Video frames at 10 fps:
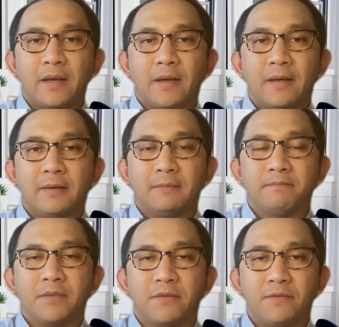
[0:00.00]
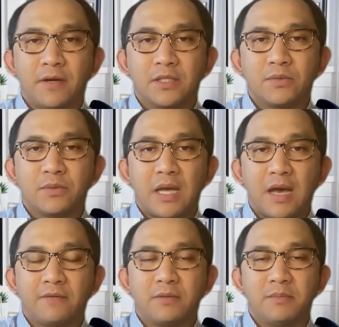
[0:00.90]
The funds would
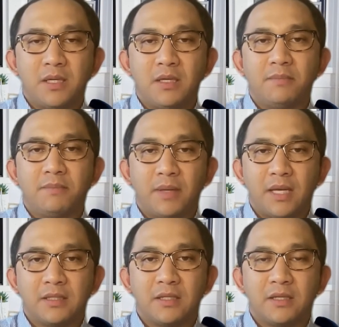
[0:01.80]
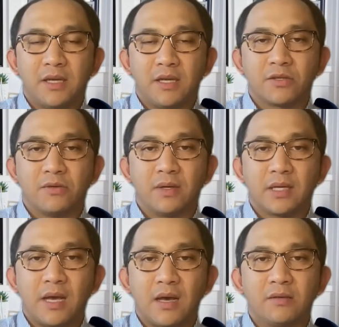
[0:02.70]
have to be placed in an escrow
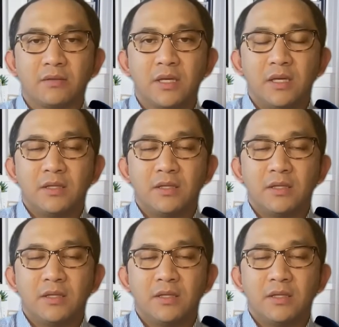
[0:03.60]
account